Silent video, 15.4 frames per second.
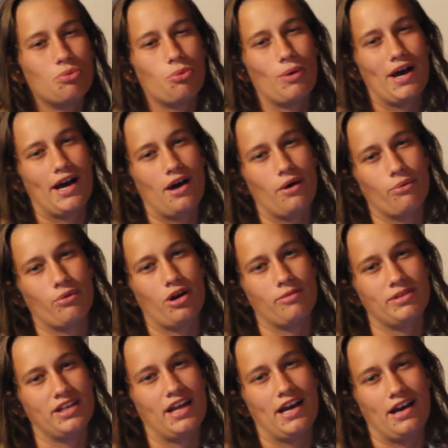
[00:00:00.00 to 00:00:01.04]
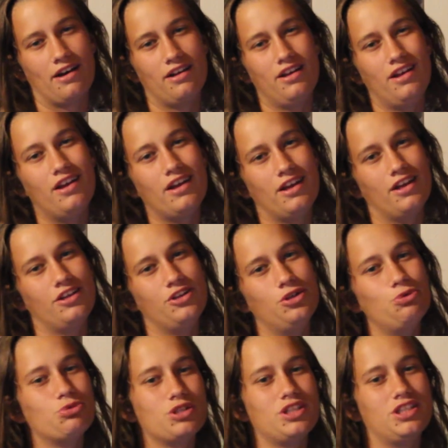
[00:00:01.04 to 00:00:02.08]
Wow, Robin.
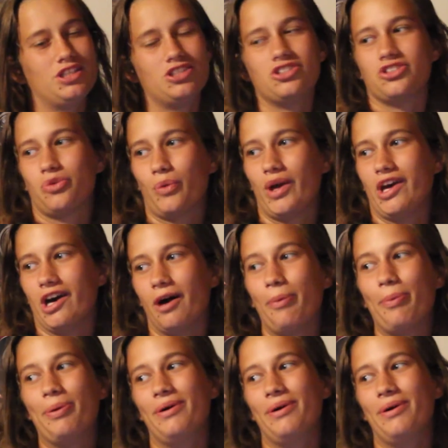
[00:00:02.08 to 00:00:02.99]
He really did just wake up.